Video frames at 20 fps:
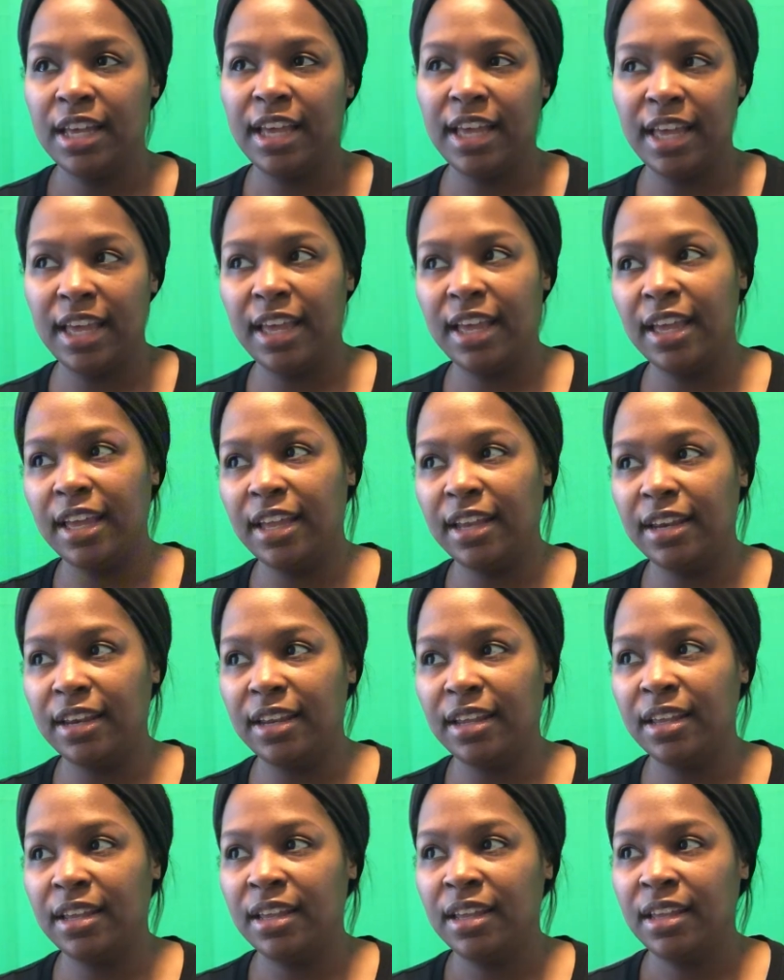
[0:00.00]

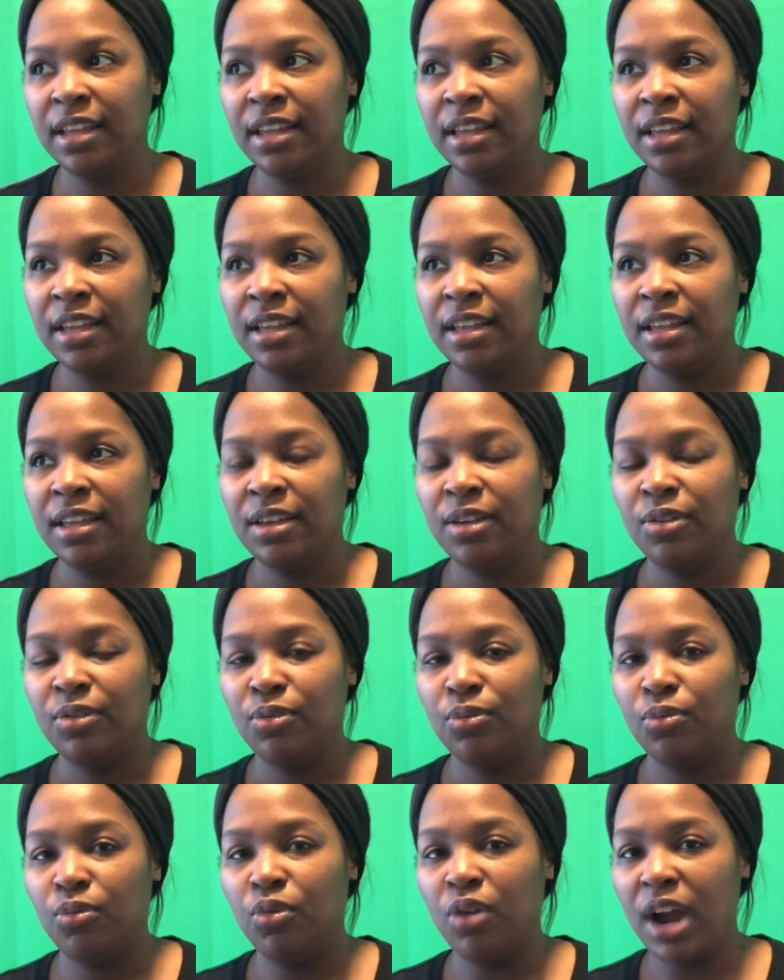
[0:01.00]
and
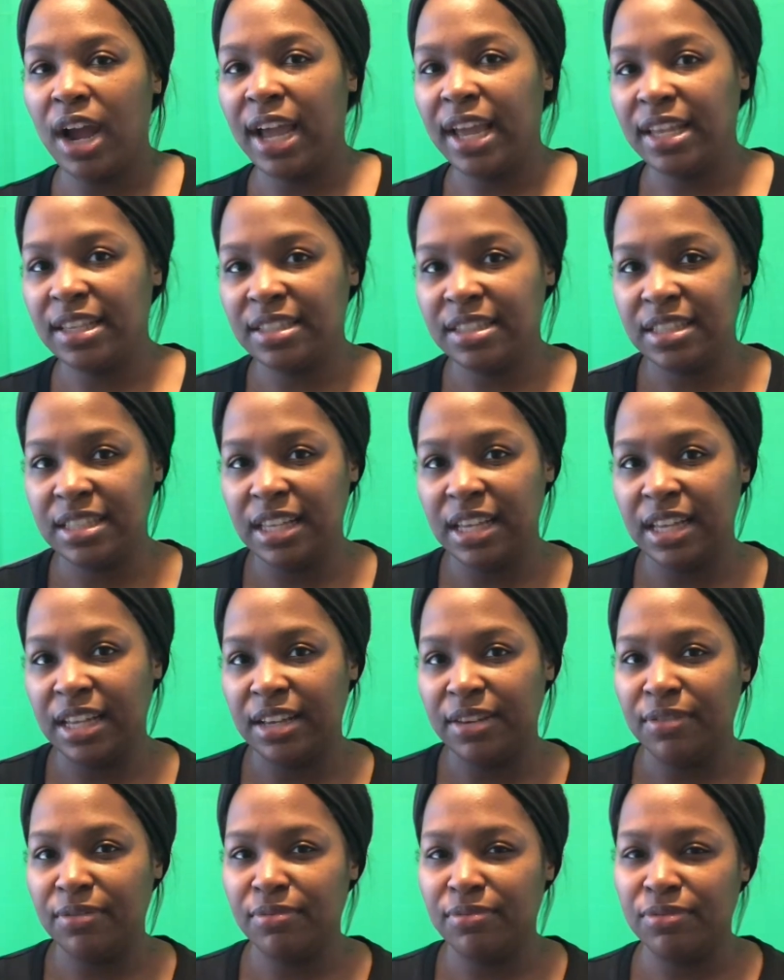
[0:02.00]
rice
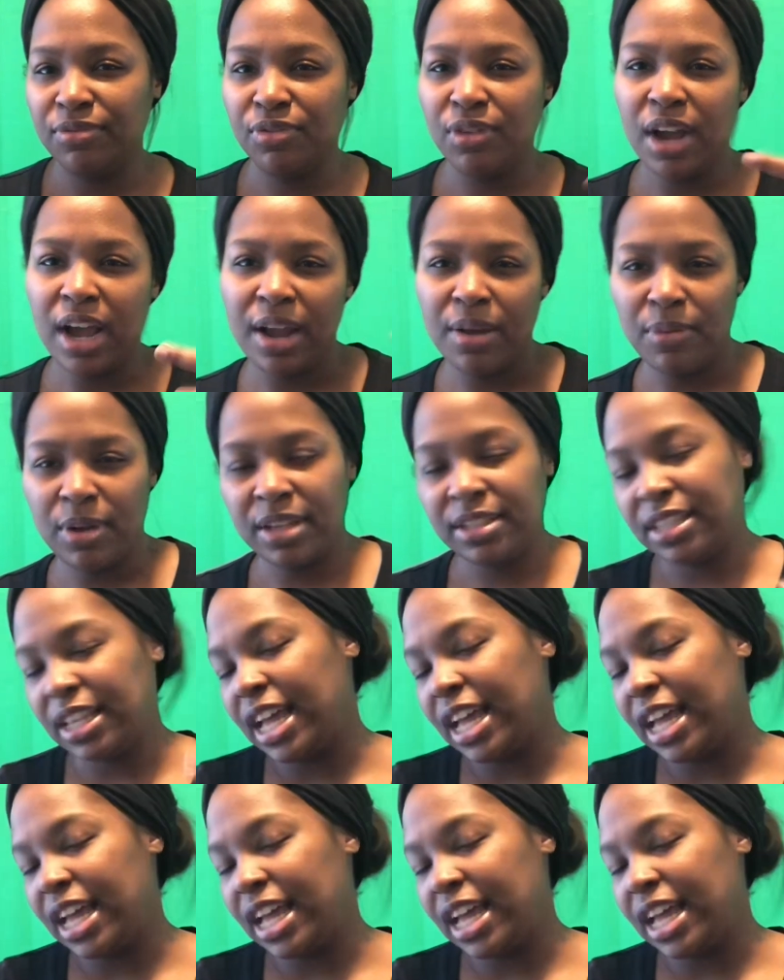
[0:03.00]
and fried rice.